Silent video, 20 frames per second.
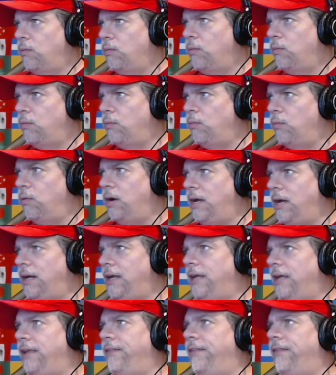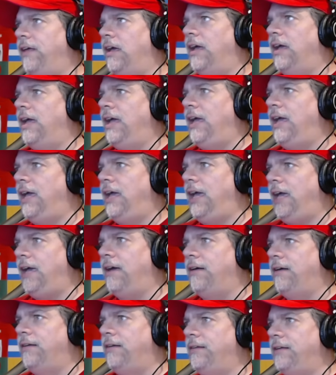What in the
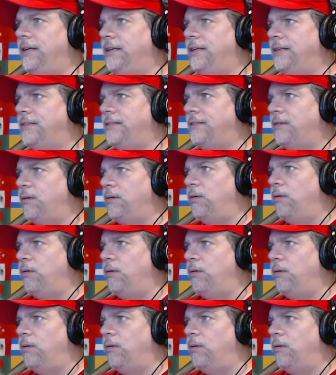hell is...